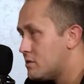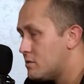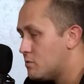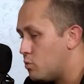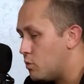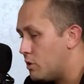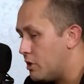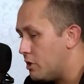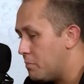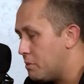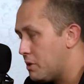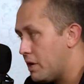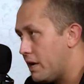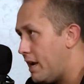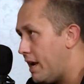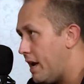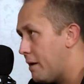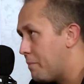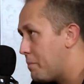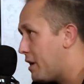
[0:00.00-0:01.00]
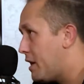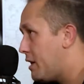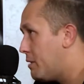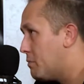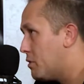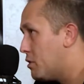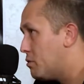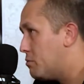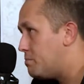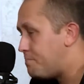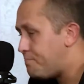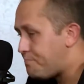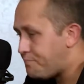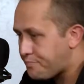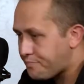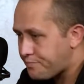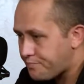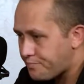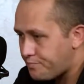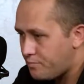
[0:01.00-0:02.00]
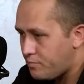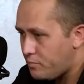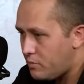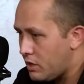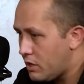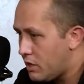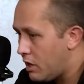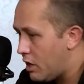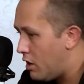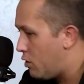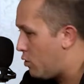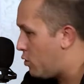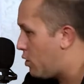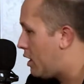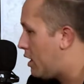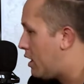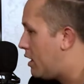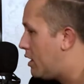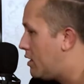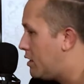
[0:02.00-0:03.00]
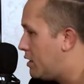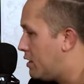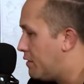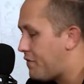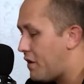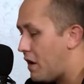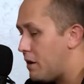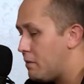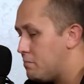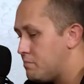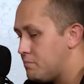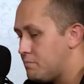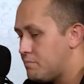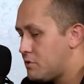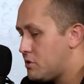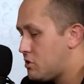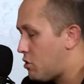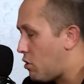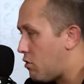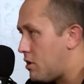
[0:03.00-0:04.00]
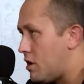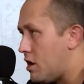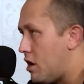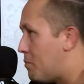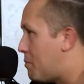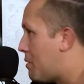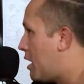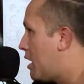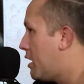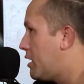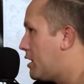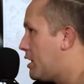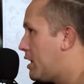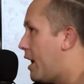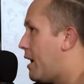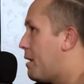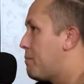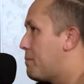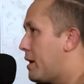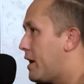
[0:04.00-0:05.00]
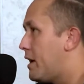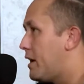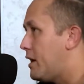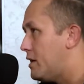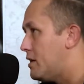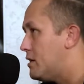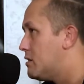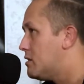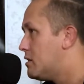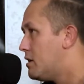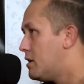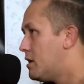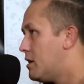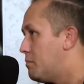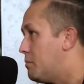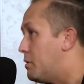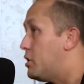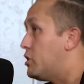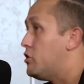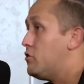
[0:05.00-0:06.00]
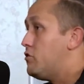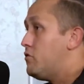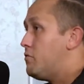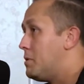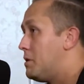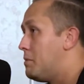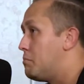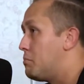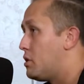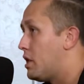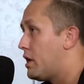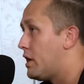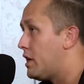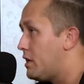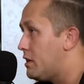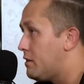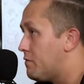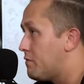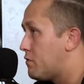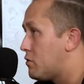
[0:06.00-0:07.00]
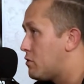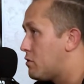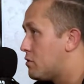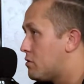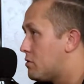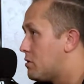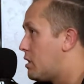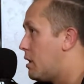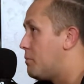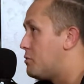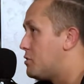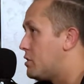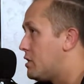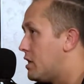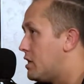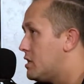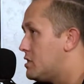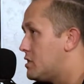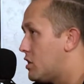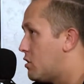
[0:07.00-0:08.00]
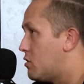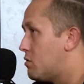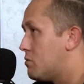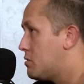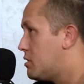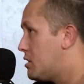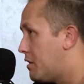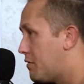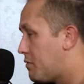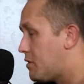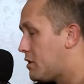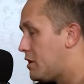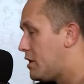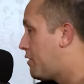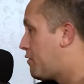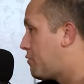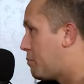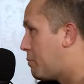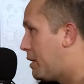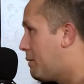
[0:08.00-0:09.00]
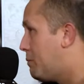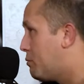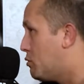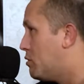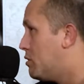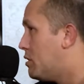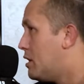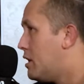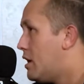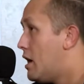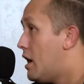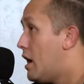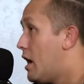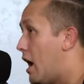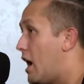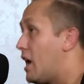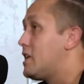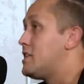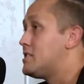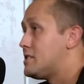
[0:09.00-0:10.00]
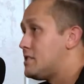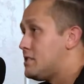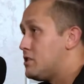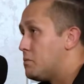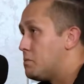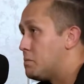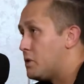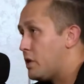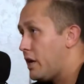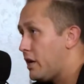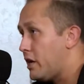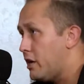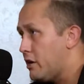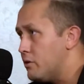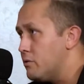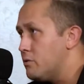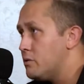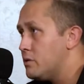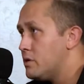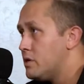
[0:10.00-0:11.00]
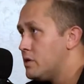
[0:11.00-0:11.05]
When you play campaign mode, if I'm starting out my campaign, but you've been playing for a couple days, different people, I can still play you.